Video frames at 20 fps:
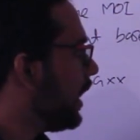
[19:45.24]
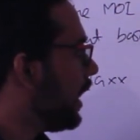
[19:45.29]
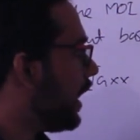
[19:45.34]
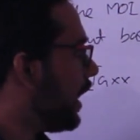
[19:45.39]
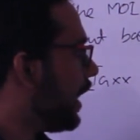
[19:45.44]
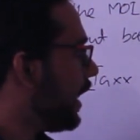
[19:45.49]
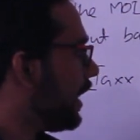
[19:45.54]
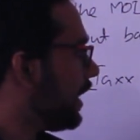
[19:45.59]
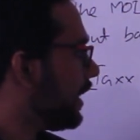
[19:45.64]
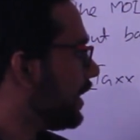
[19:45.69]

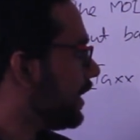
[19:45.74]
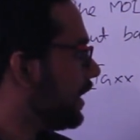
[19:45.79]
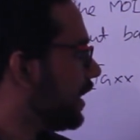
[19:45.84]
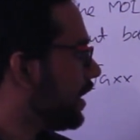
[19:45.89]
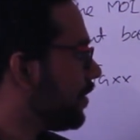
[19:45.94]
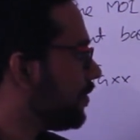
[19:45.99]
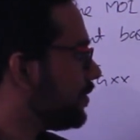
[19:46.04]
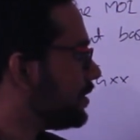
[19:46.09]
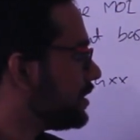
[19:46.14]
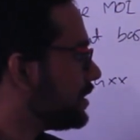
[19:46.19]
and
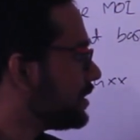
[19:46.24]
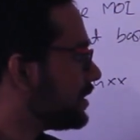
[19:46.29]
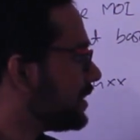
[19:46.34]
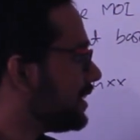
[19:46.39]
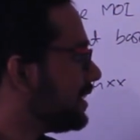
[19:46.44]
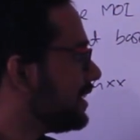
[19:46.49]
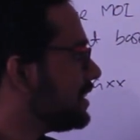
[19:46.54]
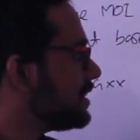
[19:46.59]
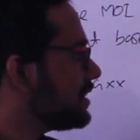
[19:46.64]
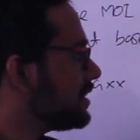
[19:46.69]
which is
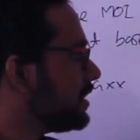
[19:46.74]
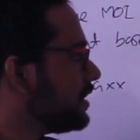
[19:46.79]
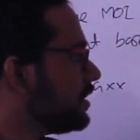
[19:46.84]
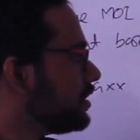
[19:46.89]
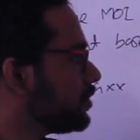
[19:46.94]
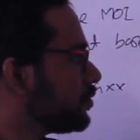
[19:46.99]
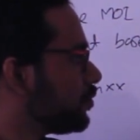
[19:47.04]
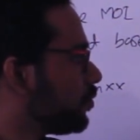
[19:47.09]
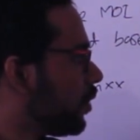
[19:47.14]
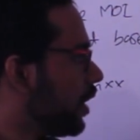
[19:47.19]
the
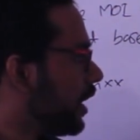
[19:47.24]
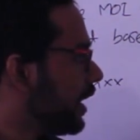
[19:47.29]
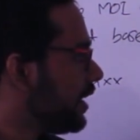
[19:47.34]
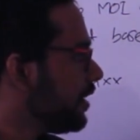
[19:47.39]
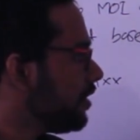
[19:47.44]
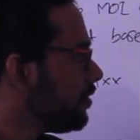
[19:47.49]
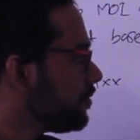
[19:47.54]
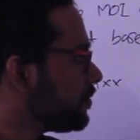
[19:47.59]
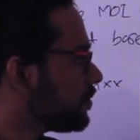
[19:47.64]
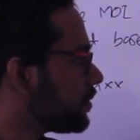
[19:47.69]
distance
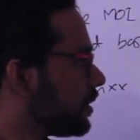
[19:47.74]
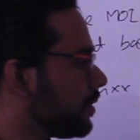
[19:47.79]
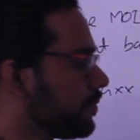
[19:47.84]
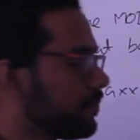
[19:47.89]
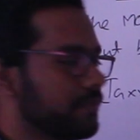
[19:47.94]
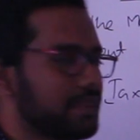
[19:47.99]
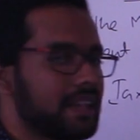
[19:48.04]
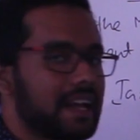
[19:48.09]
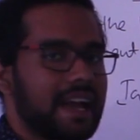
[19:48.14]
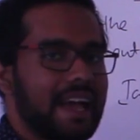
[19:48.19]
y
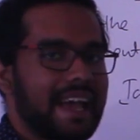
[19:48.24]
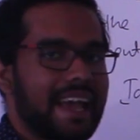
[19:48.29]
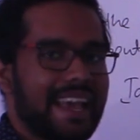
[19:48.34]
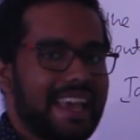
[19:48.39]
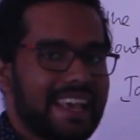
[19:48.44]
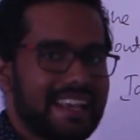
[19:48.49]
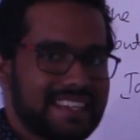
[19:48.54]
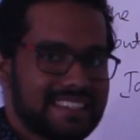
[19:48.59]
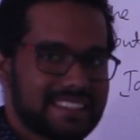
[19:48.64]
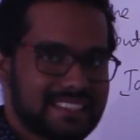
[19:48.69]
from the
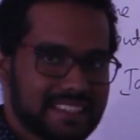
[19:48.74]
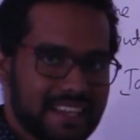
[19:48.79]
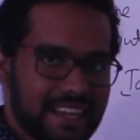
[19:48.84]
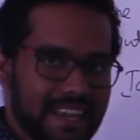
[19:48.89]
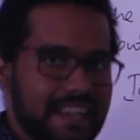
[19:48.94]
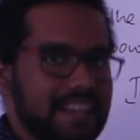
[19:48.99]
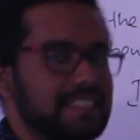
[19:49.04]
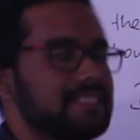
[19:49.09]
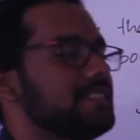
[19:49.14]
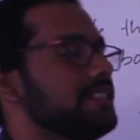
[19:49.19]

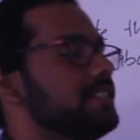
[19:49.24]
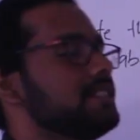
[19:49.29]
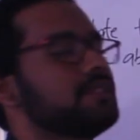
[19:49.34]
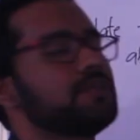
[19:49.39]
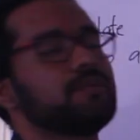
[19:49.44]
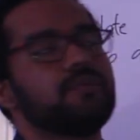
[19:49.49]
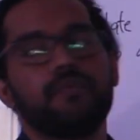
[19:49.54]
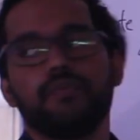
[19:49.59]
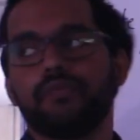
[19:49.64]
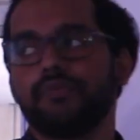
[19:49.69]

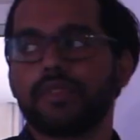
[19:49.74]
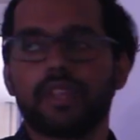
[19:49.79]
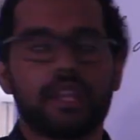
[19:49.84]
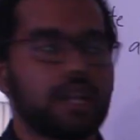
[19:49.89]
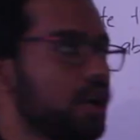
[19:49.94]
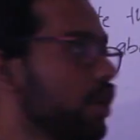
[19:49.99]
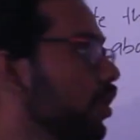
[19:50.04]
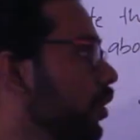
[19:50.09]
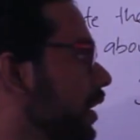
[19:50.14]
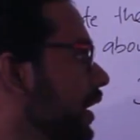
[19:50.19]
x-axis.
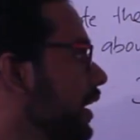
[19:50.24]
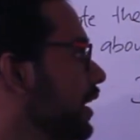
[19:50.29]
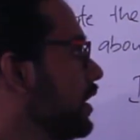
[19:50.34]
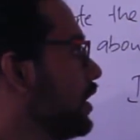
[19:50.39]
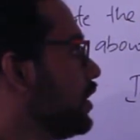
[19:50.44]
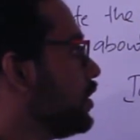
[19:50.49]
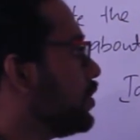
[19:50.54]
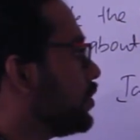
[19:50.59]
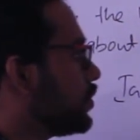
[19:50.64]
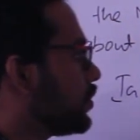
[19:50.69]
Okay,
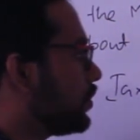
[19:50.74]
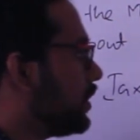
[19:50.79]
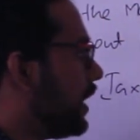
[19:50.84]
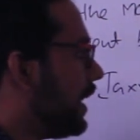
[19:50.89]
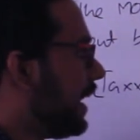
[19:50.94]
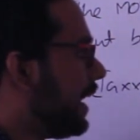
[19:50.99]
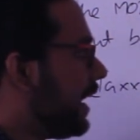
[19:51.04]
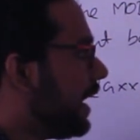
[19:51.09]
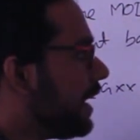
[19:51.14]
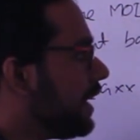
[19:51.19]
so
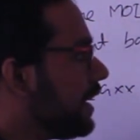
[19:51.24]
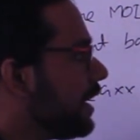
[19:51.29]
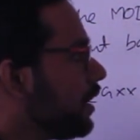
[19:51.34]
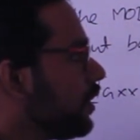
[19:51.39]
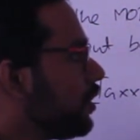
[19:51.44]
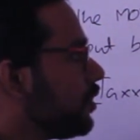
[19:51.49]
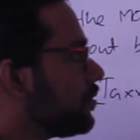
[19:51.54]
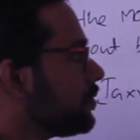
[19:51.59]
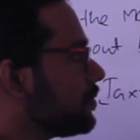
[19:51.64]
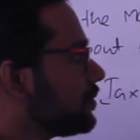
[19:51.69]
the
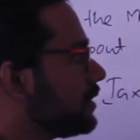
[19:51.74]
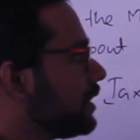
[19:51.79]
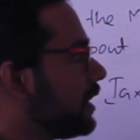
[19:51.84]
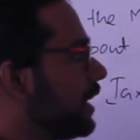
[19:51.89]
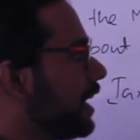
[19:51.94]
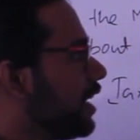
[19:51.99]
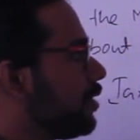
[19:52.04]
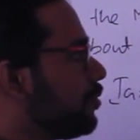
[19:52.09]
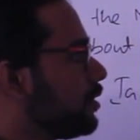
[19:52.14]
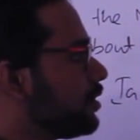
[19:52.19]
area of the
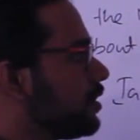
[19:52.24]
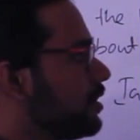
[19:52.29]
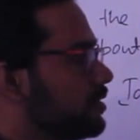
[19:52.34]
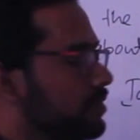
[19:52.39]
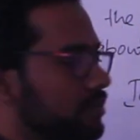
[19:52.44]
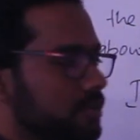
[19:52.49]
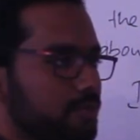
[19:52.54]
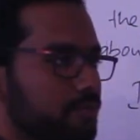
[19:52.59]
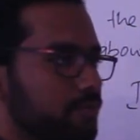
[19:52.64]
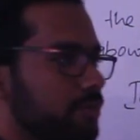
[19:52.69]
elemental
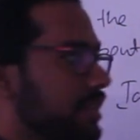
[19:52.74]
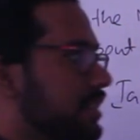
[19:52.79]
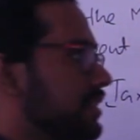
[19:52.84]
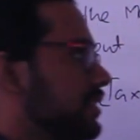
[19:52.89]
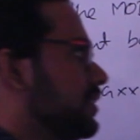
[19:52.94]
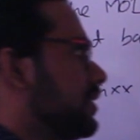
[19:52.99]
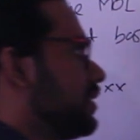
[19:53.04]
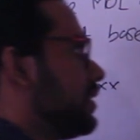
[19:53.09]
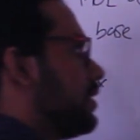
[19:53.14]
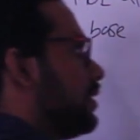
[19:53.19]
strip
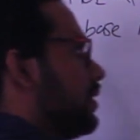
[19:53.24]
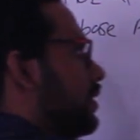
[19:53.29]
is